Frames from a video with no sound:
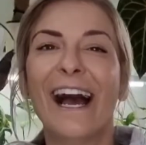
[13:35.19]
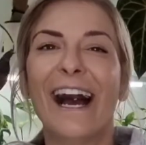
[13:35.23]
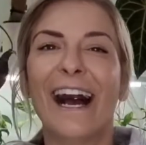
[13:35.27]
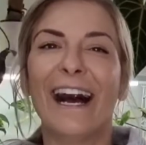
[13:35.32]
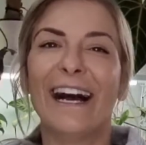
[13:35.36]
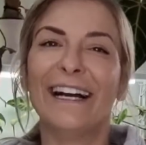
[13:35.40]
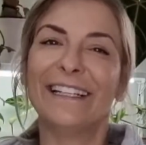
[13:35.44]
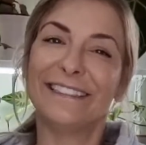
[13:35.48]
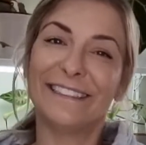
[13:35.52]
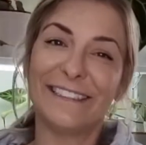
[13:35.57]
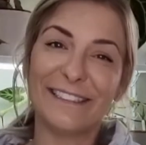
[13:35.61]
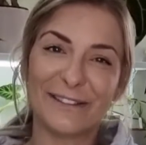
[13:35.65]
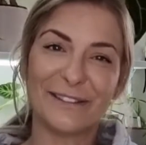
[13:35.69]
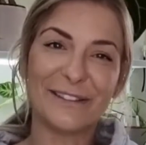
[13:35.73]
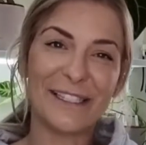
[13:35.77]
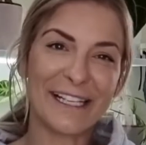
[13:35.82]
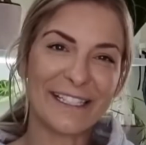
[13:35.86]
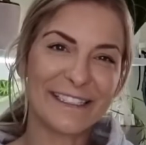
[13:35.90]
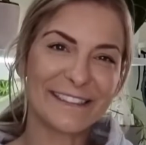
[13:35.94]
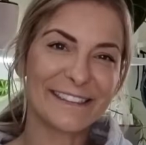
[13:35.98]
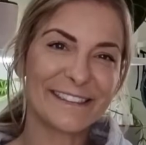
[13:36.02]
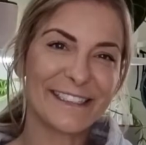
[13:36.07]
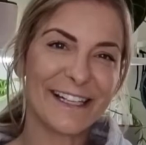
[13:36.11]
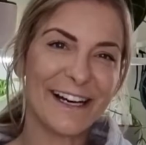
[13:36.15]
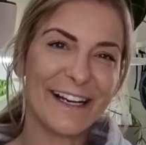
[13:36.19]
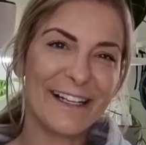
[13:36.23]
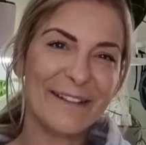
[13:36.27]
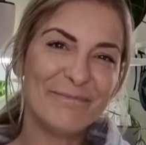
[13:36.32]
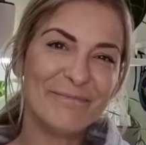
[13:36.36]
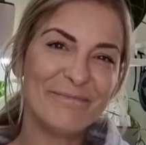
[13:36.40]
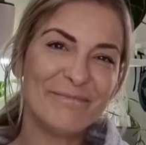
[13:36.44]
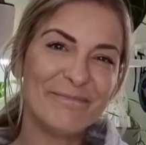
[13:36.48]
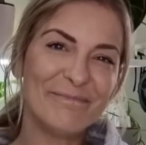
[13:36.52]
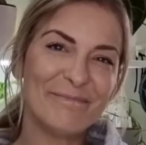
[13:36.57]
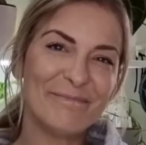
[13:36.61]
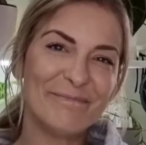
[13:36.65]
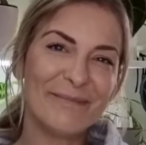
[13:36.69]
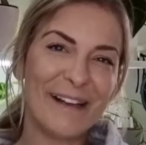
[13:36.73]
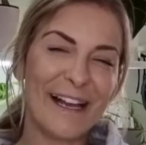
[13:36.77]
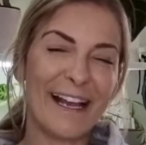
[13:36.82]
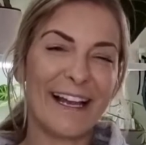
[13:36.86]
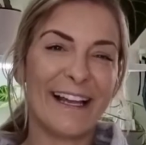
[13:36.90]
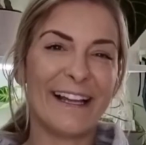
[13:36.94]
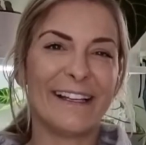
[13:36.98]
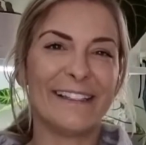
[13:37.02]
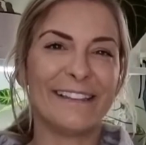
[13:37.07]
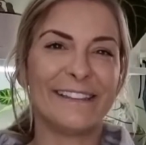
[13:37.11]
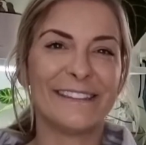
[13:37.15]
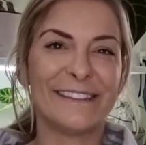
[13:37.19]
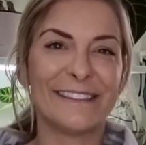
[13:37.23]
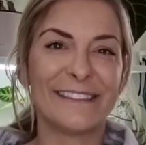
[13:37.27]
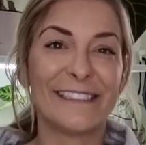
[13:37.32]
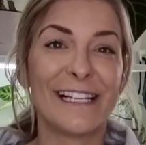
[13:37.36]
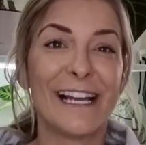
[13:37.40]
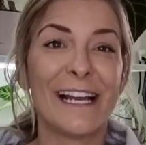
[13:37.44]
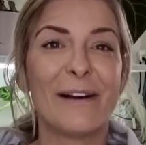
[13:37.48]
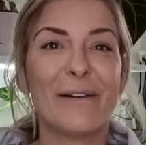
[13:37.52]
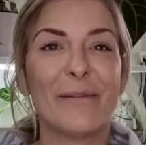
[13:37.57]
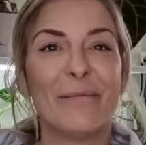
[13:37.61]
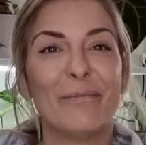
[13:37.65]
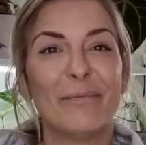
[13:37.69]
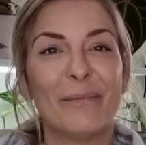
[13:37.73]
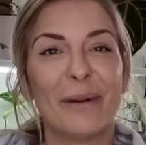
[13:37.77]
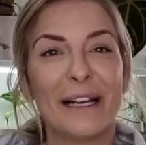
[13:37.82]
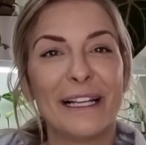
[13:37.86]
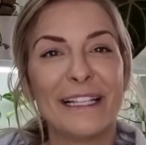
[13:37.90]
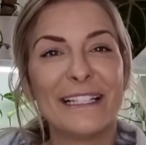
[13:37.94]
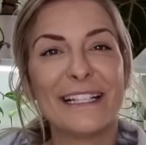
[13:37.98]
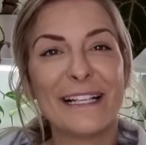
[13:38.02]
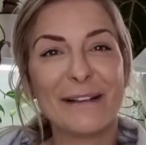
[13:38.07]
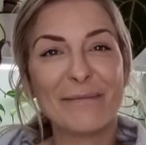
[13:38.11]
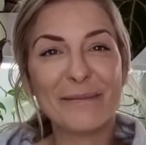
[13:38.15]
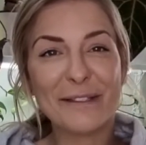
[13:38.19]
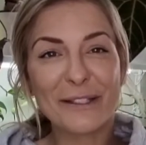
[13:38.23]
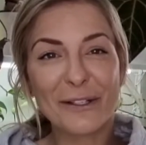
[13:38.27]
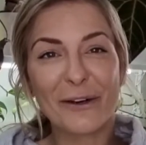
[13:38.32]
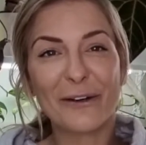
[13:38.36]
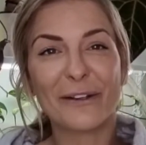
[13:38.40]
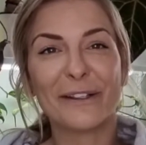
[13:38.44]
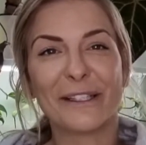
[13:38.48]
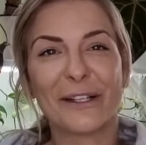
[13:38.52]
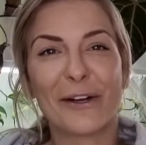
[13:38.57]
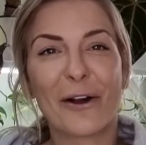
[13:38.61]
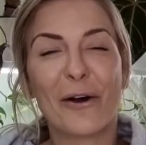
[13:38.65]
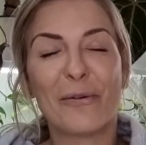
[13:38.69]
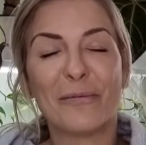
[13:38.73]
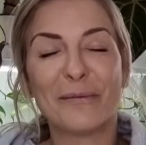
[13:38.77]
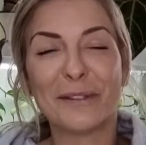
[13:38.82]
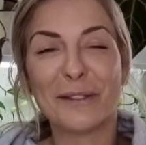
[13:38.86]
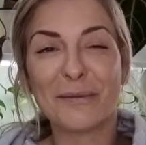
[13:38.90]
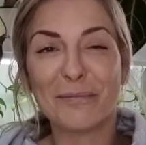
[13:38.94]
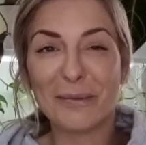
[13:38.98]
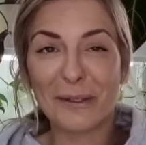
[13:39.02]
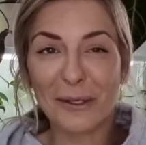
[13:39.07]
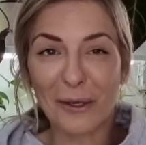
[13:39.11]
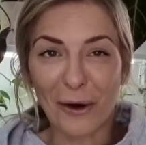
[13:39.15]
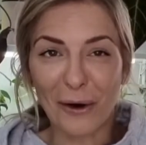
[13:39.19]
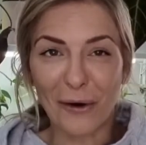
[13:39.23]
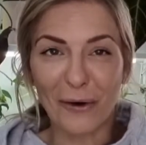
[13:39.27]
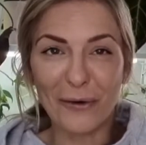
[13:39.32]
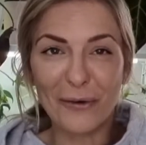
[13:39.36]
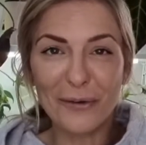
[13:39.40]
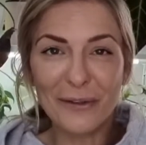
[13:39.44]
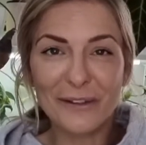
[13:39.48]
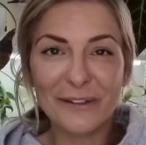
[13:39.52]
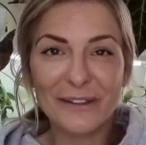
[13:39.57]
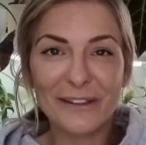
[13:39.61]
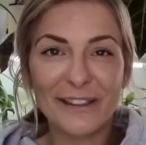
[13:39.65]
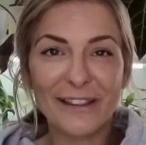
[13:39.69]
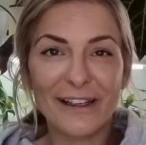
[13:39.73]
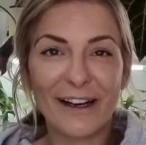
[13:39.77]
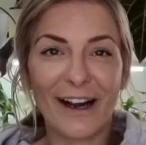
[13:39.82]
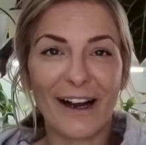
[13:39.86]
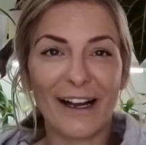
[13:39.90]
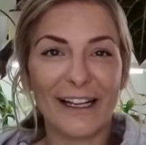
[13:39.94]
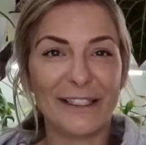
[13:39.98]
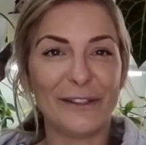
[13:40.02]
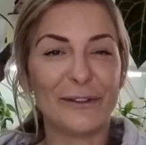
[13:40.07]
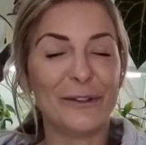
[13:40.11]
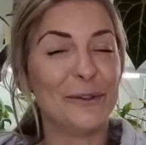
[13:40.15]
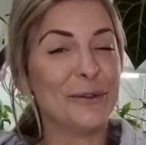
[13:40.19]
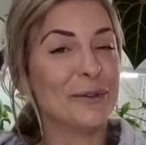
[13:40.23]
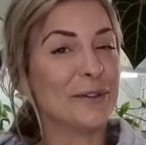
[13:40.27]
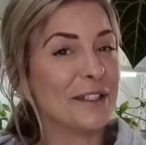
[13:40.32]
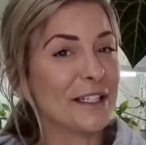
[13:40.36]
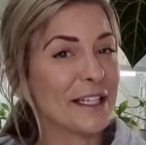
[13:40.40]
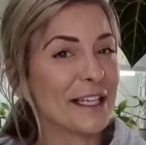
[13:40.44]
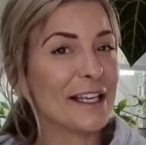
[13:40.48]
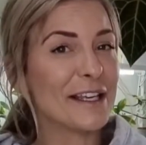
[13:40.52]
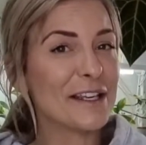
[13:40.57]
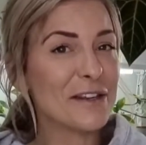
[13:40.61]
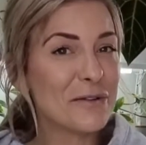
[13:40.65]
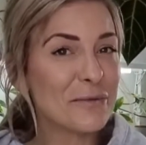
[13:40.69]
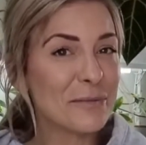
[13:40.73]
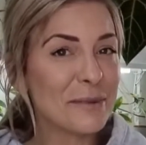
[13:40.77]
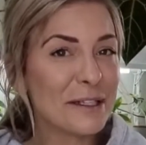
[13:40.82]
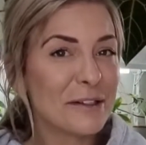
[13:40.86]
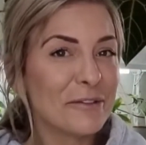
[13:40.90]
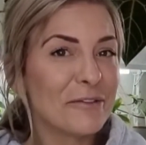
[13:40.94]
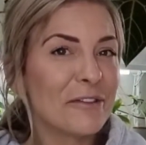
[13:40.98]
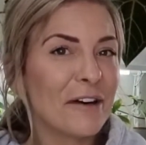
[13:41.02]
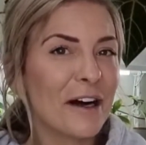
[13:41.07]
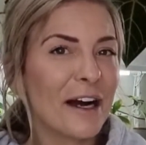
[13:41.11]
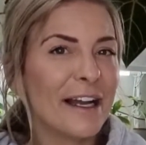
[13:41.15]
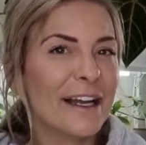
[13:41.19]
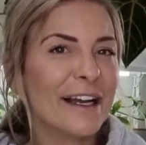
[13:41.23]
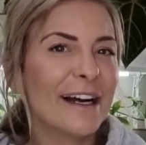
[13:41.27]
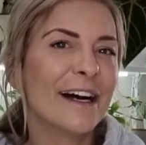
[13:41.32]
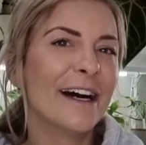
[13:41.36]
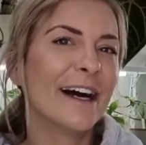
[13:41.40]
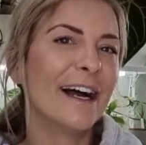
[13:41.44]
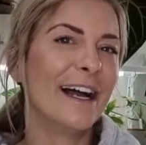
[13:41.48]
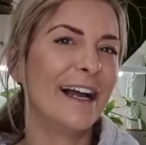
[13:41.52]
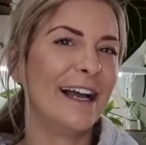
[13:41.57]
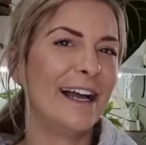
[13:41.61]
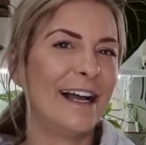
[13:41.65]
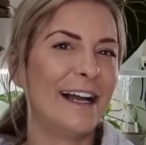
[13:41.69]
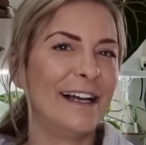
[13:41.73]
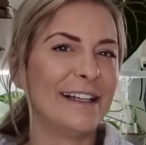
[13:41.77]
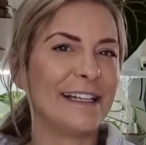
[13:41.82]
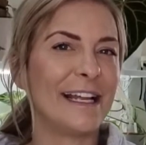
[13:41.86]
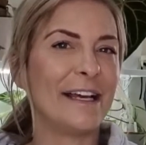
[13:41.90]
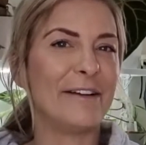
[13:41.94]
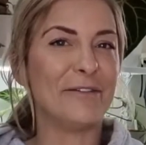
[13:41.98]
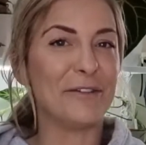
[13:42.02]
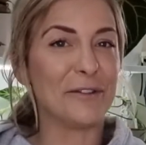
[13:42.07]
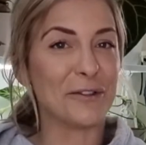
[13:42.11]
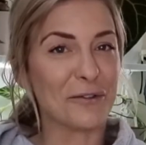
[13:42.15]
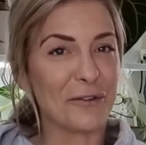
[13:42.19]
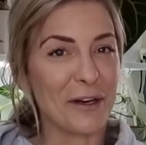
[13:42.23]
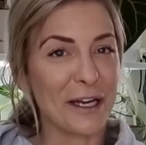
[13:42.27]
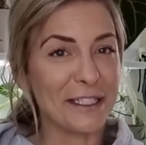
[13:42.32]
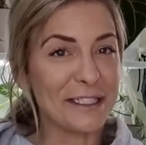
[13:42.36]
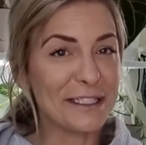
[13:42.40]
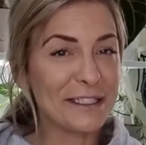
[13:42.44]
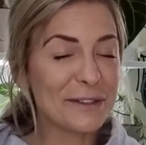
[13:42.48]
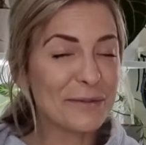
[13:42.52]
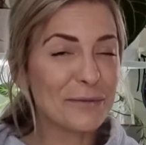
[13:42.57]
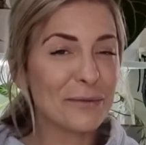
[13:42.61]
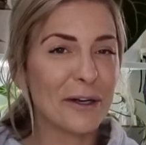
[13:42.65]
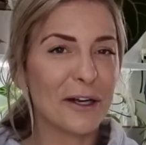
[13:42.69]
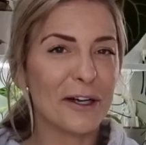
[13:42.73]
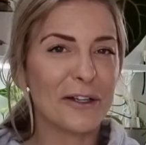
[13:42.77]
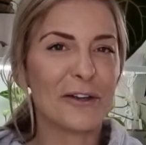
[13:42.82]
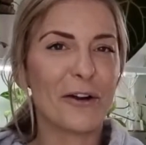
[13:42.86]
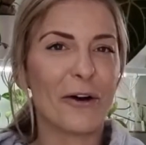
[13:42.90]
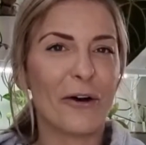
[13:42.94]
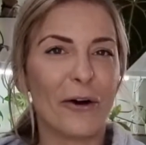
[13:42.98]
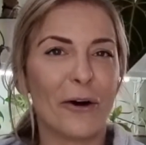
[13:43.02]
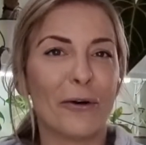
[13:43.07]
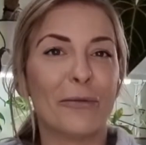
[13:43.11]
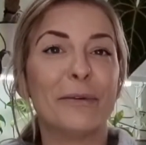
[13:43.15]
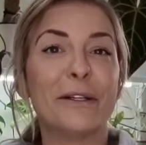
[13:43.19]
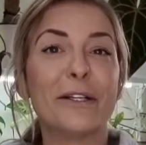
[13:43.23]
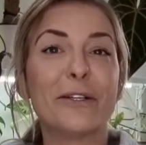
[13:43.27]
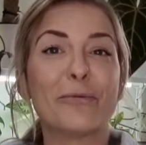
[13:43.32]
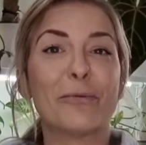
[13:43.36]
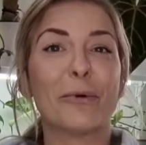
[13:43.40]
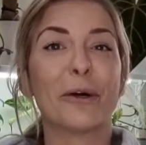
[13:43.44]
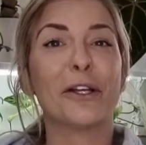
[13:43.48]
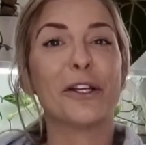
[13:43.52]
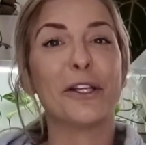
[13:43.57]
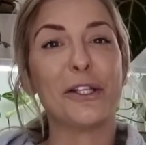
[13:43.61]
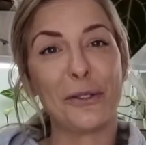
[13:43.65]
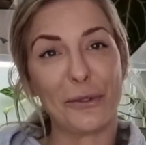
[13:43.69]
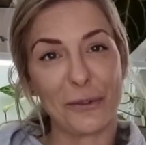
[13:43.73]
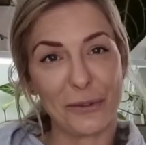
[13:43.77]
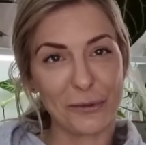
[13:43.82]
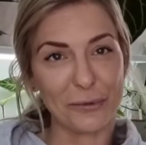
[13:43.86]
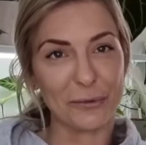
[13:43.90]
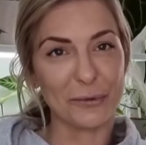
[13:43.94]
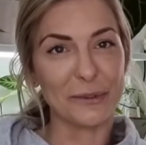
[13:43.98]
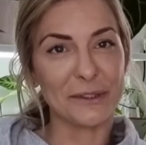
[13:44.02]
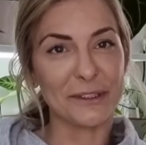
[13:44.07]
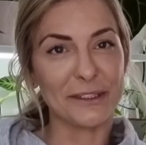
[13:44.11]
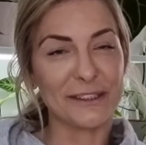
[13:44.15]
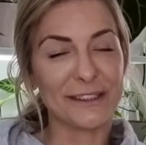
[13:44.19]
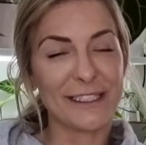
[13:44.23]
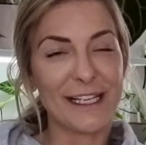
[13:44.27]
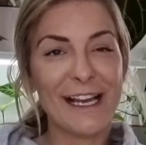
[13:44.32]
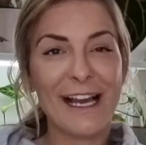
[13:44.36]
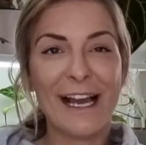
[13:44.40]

I see you next time, and please let me know in the comments below, are you using a humidifier, and have you tried this one, or which one do you use?